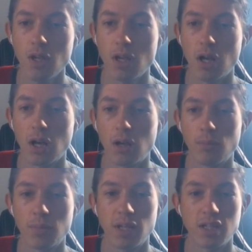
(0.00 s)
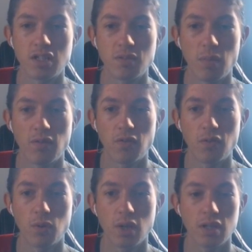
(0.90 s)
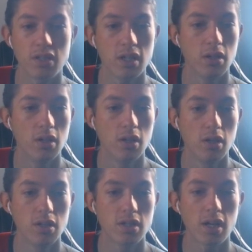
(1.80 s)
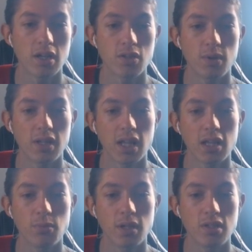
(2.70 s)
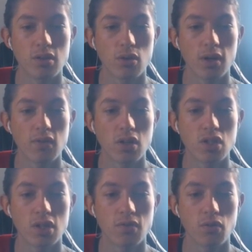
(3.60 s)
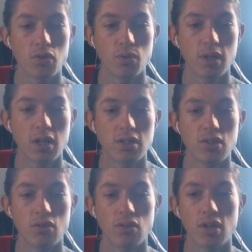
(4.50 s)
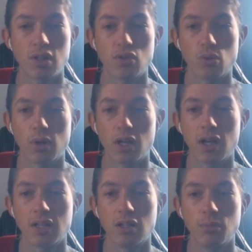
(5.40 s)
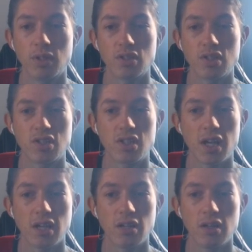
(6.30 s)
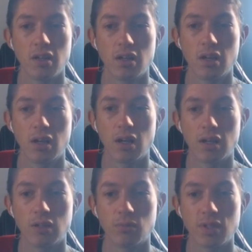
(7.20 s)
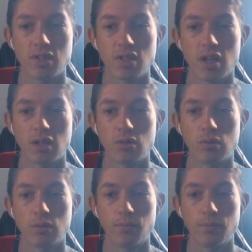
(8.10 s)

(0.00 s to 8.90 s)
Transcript: And there's some other few cards here. Target 3 Gladiator Beasts in your graveyard. Shuffle 3 cards in your deck. Draw 1 card. A little bit of Sustain and a little bit of Cycle.